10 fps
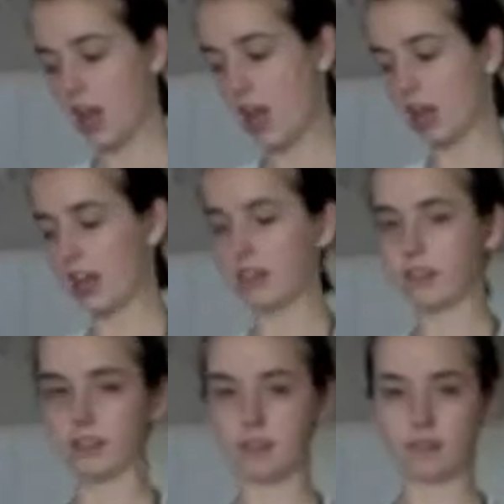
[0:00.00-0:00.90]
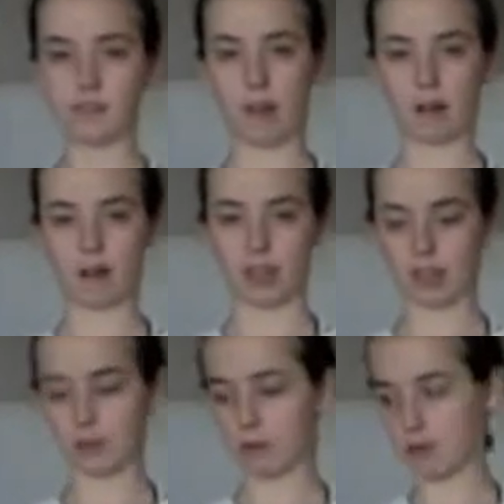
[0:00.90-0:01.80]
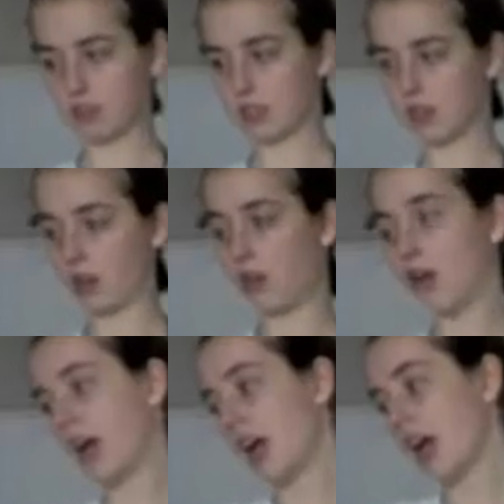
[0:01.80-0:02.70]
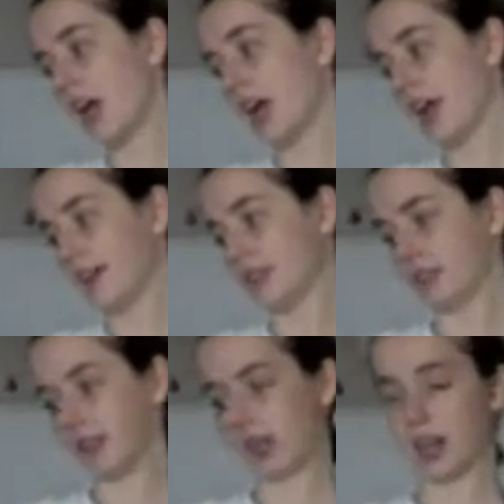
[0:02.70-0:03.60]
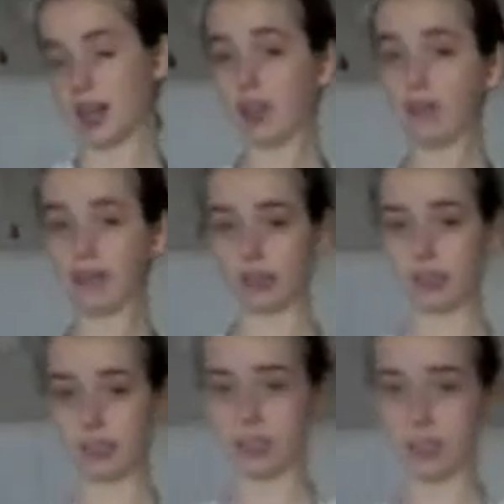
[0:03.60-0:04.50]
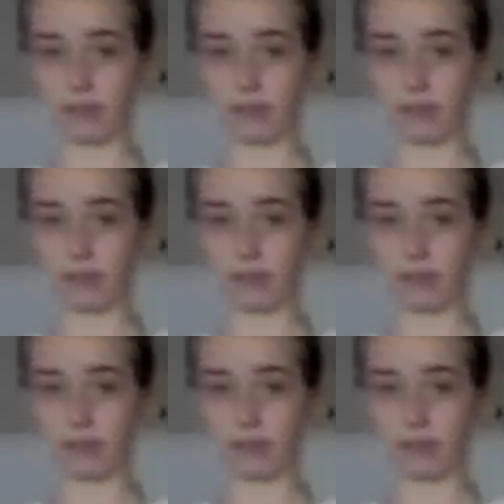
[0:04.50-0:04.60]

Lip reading: I got this fabric like a couple months ago, and so yeah, and I love jersey knit.